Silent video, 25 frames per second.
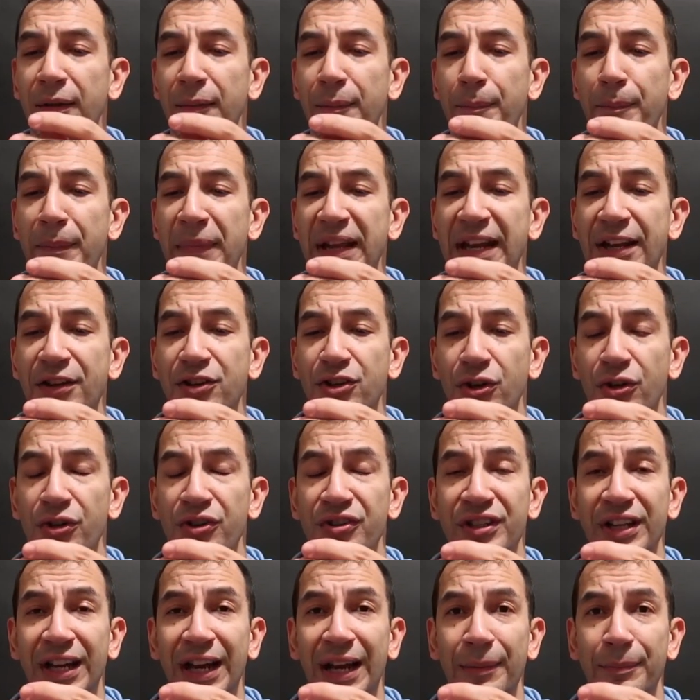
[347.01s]

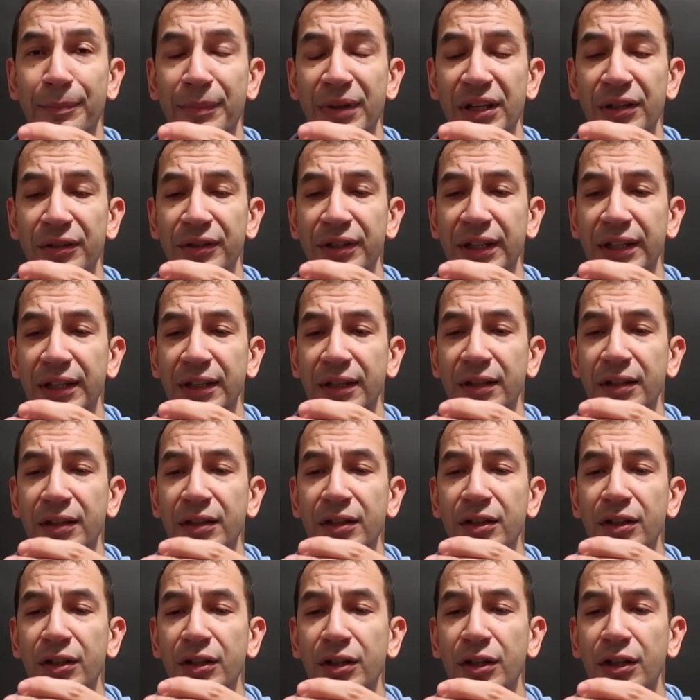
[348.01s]
miniatures that I'm building.
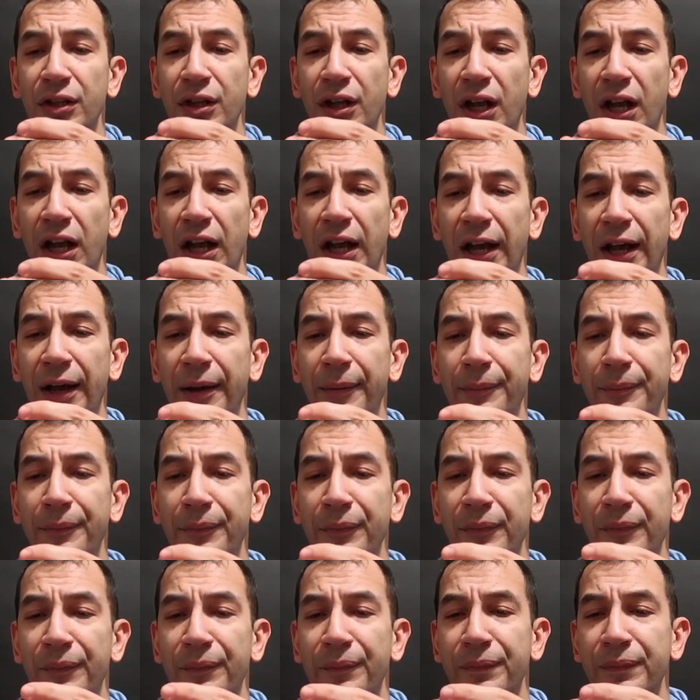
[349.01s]

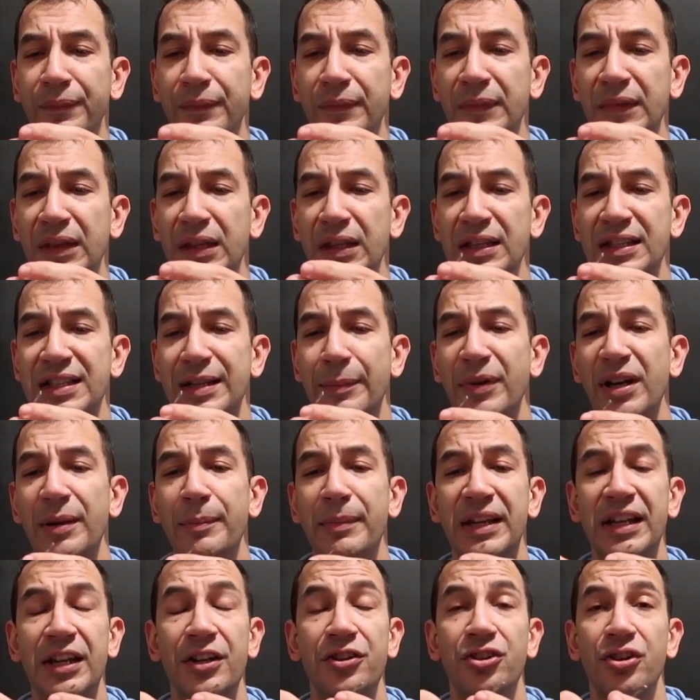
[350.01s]
Some of the
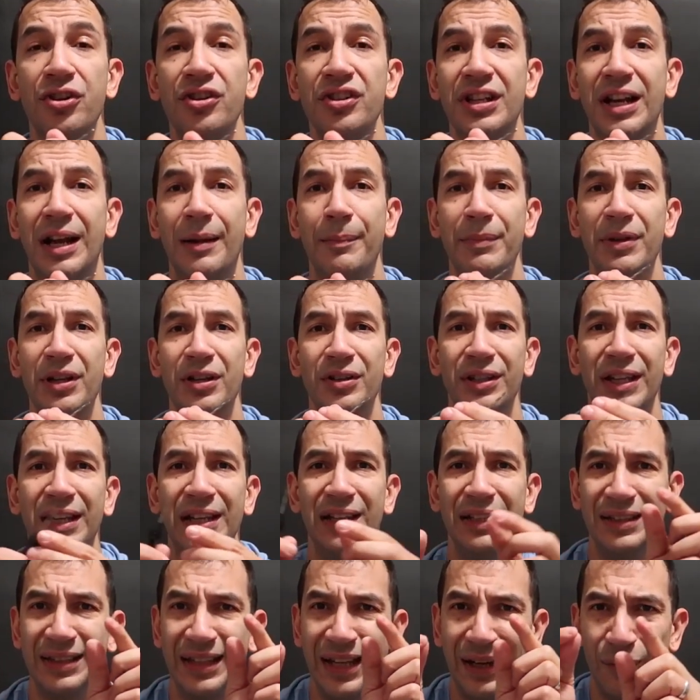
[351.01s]
miniatures that I'm
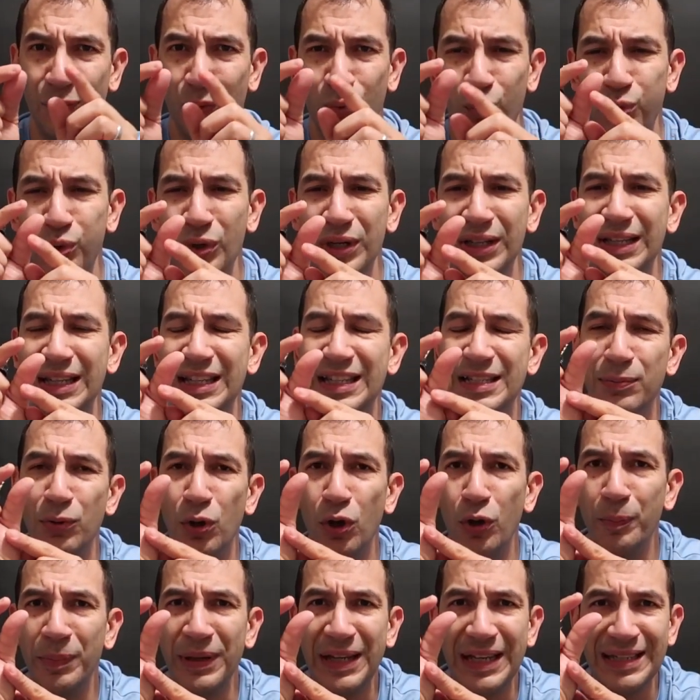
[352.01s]
building, they're really
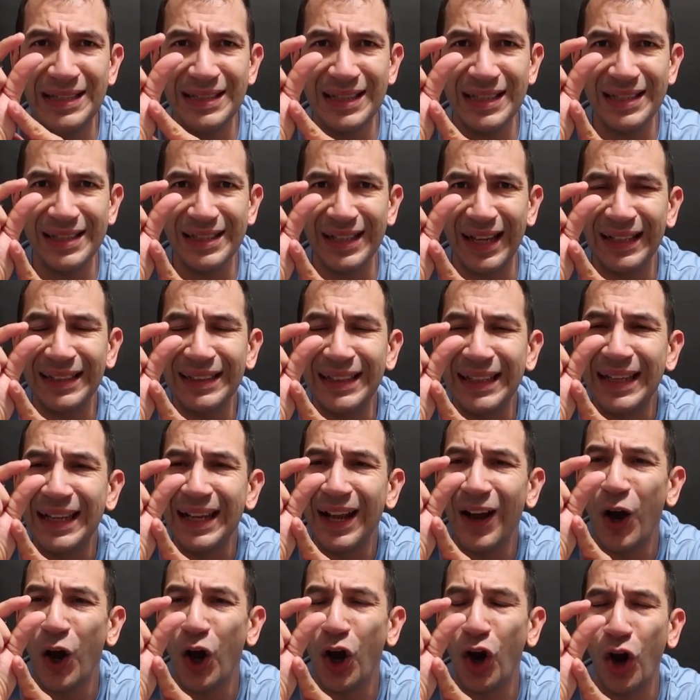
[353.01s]
small pieces, like
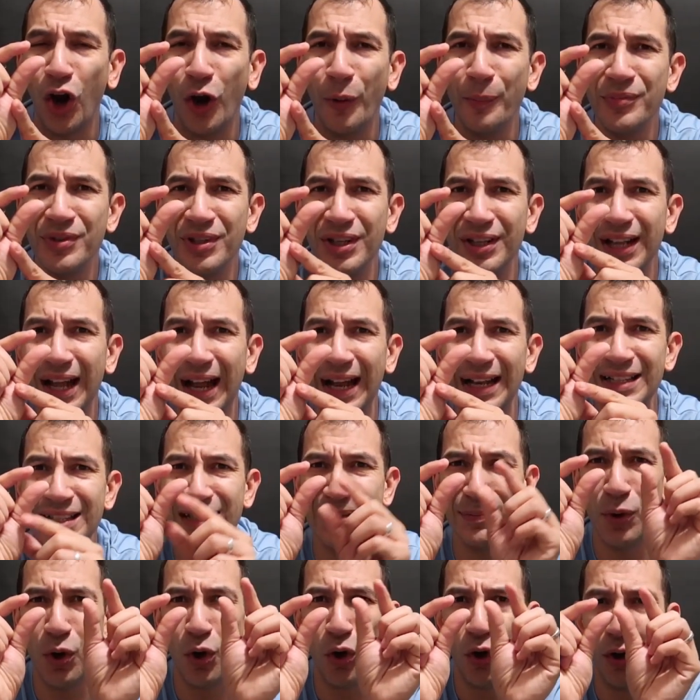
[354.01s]
the arms are that
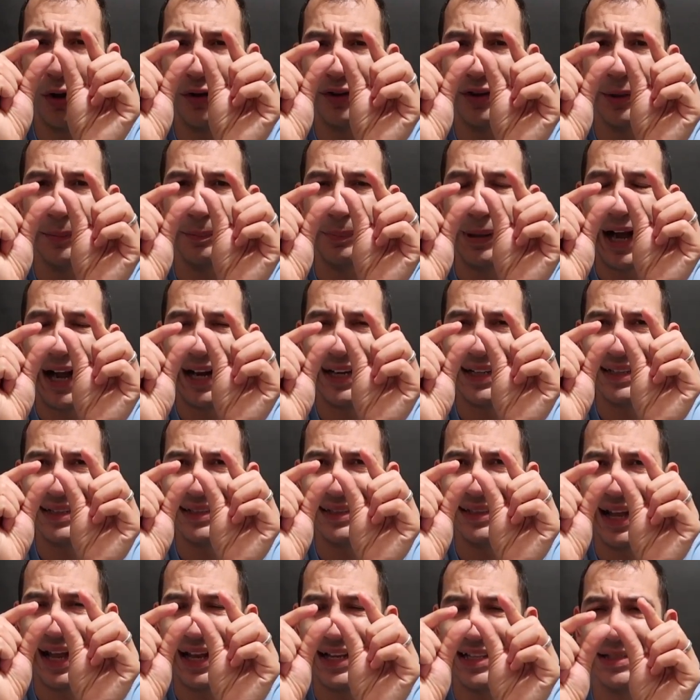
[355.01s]
small and the
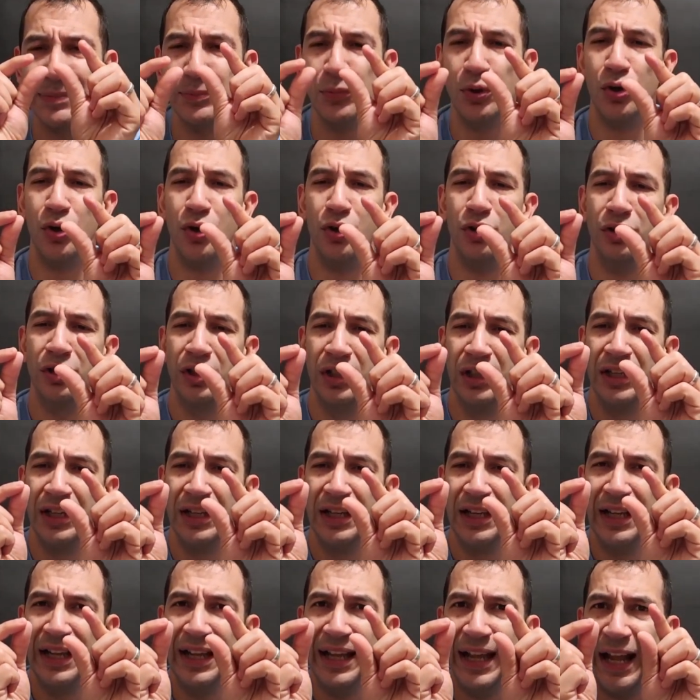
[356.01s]
body's that small.
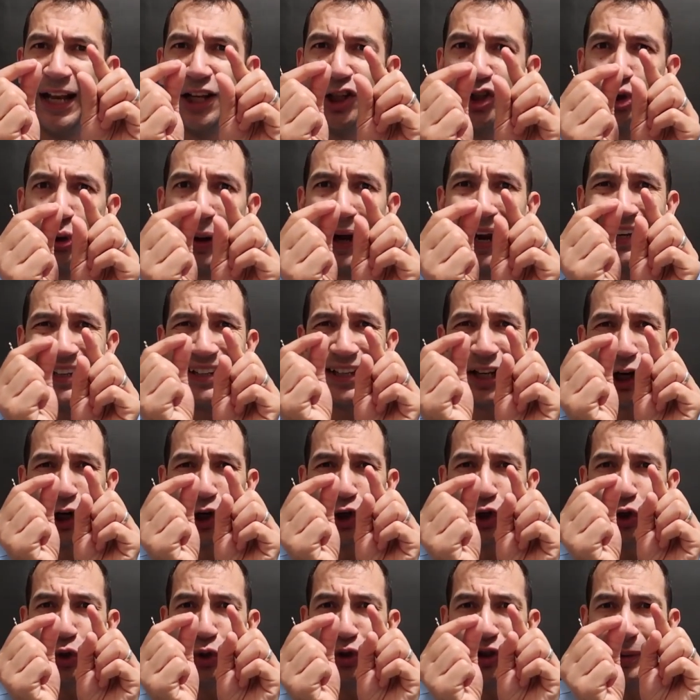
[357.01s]
And trying to
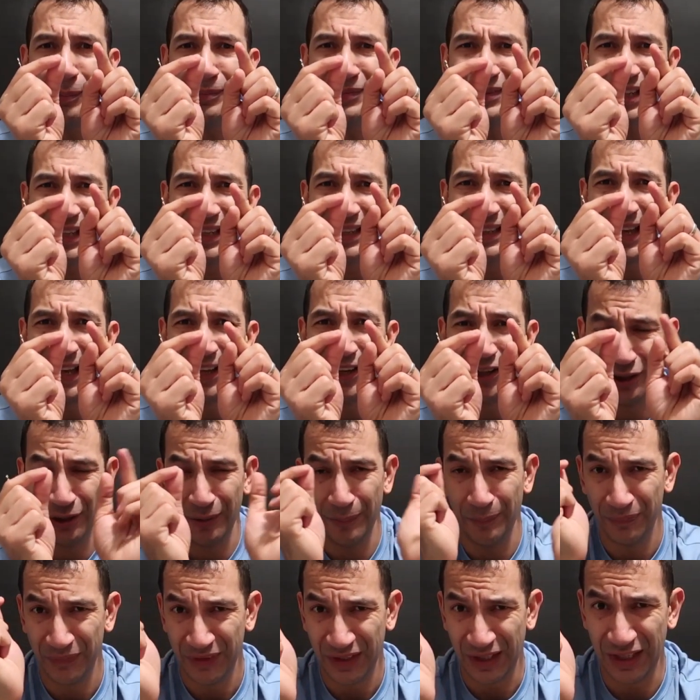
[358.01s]
glue them
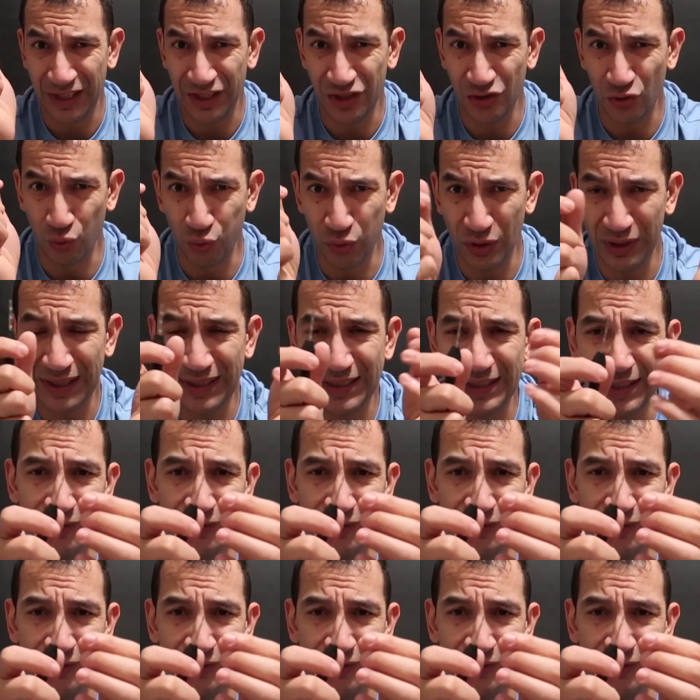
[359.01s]
together is really